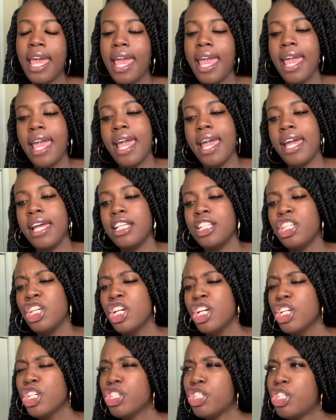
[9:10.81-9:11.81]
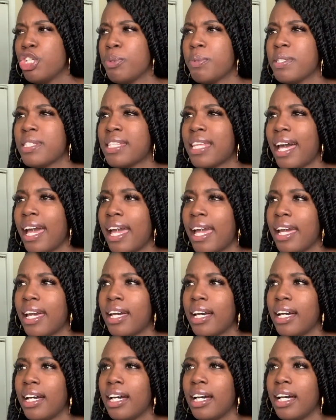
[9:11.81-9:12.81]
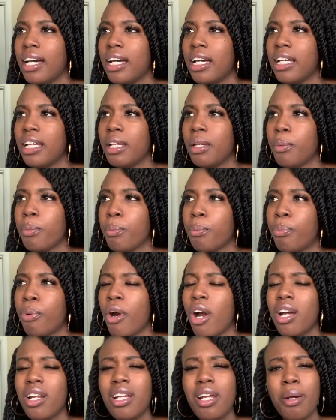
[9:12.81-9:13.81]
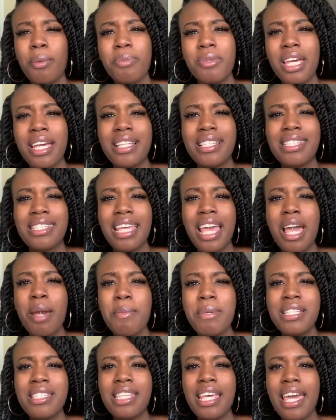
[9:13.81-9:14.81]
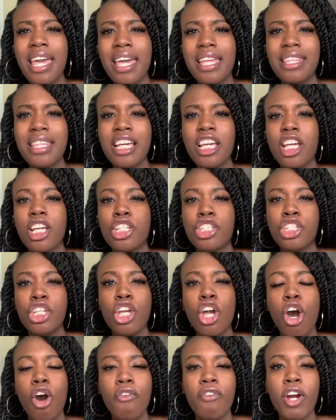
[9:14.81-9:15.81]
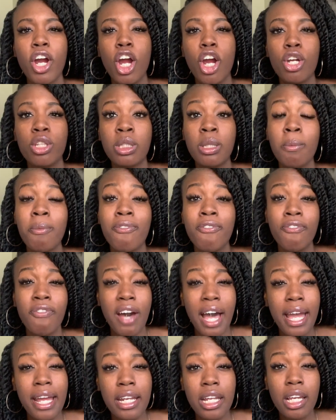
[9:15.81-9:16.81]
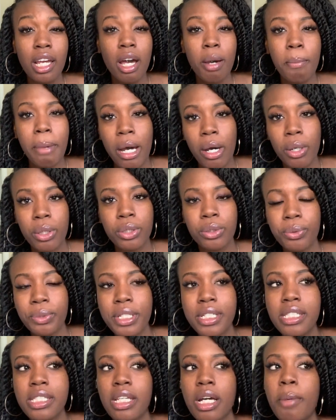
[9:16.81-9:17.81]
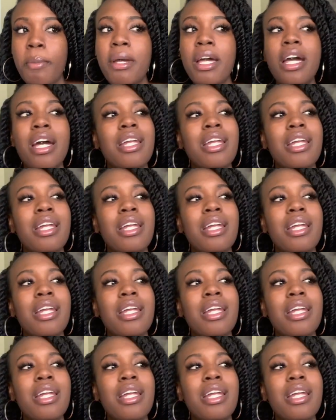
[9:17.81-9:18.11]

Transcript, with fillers: And she was like, uh, brought up that Sami said that she overheard them fighting about a threesome.